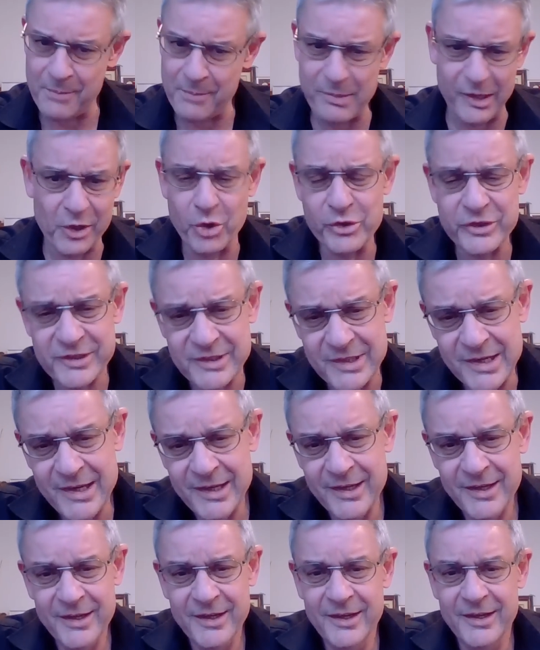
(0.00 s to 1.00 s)
because
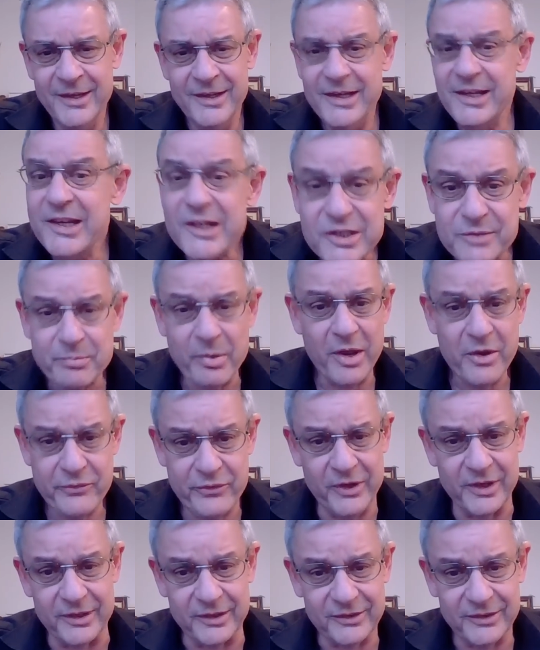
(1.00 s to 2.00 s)
he's
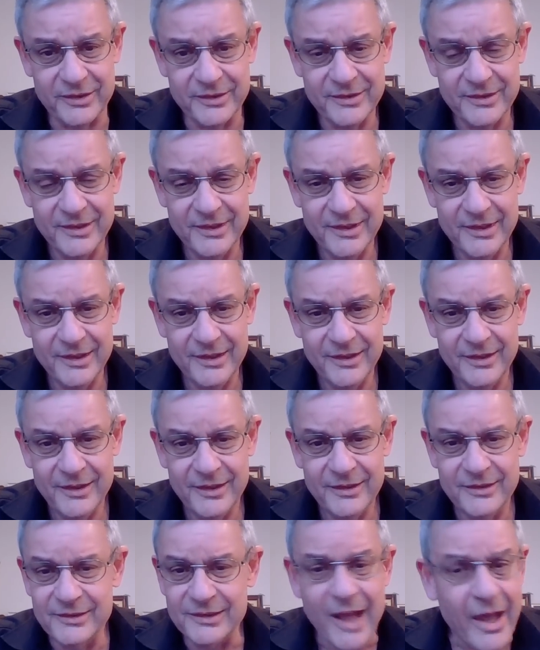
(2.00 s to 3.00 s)
perfect.
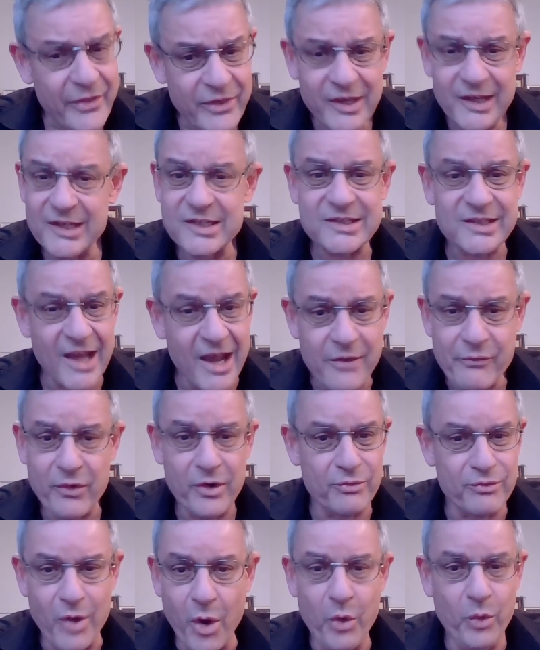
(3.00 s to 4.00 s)
Nothing is
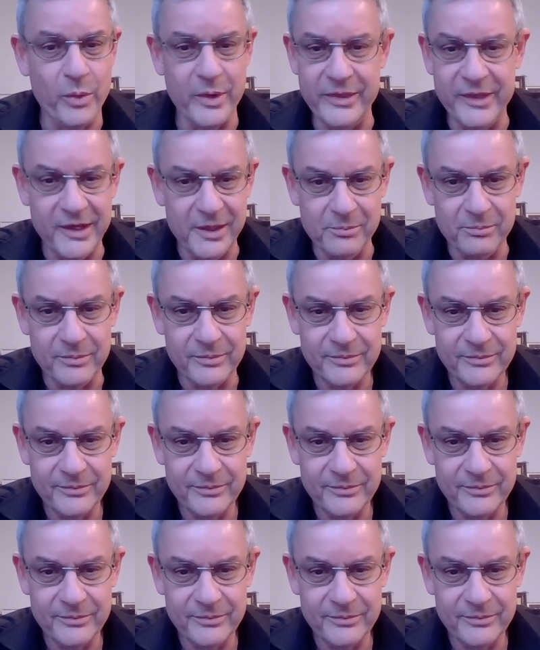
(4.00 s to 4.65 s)
ever wrong with him.